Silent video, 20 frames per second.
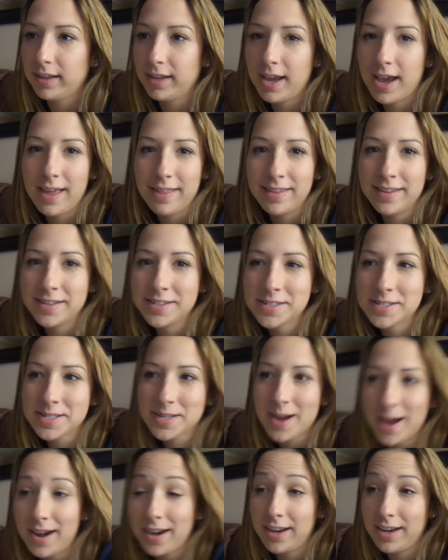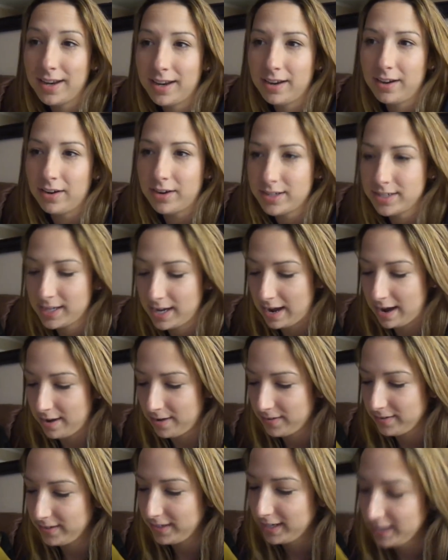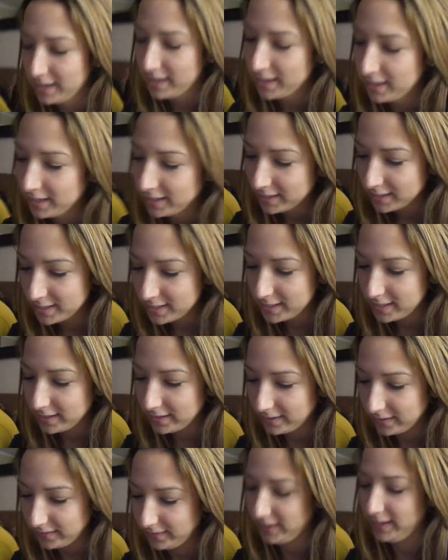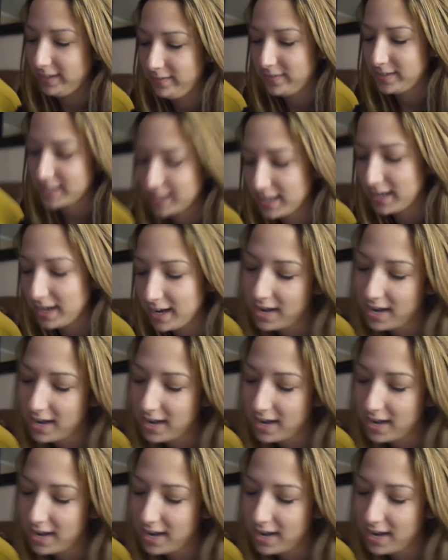Yeah, they just got it in our town. So it was like,